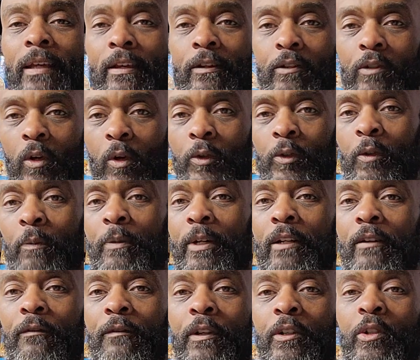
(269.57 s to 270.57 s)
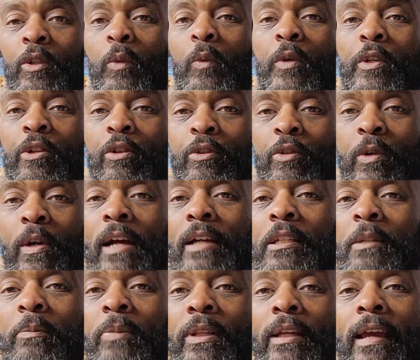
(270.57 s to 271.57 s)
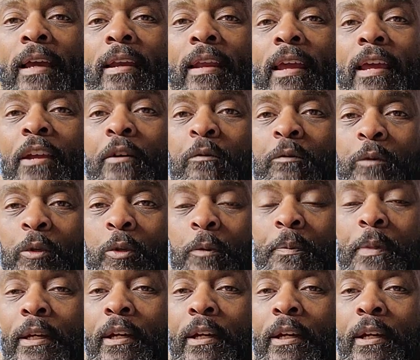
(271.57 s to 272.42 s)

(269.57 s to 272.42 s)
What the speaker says: is also beneficial when you're trying to plan a route,